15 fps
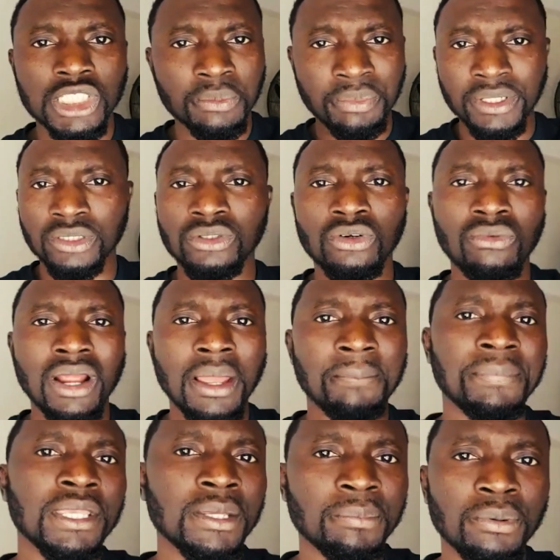Speak to the right
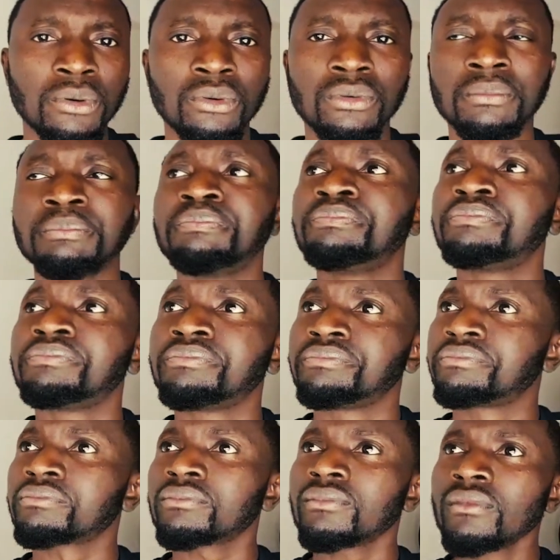people,
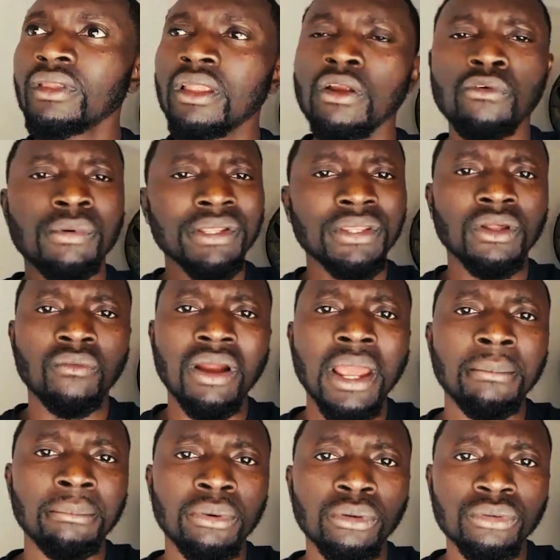read the
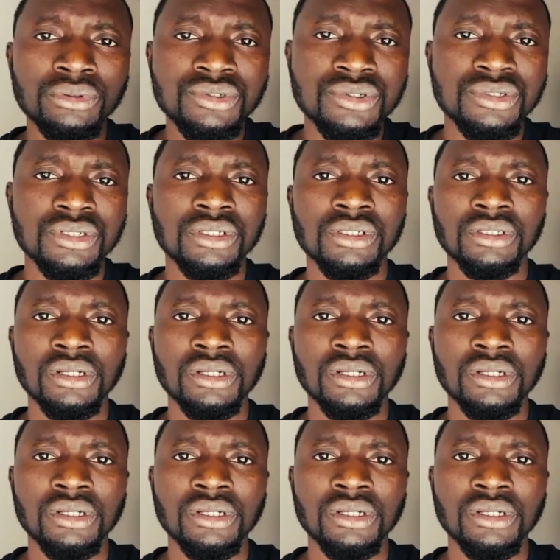right books,